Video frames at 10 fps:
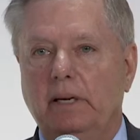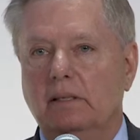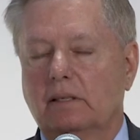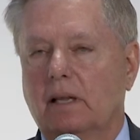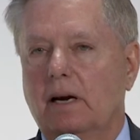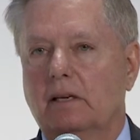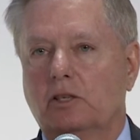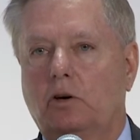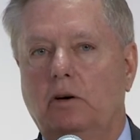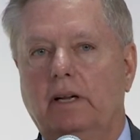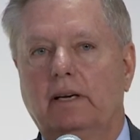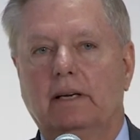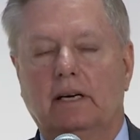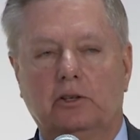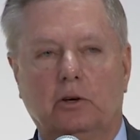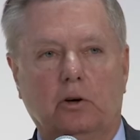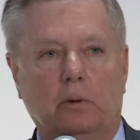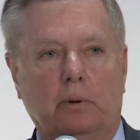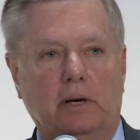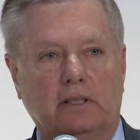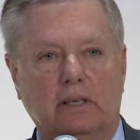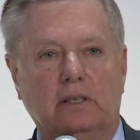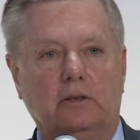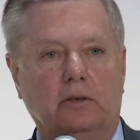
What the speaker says: his loudest critic, and I told the president to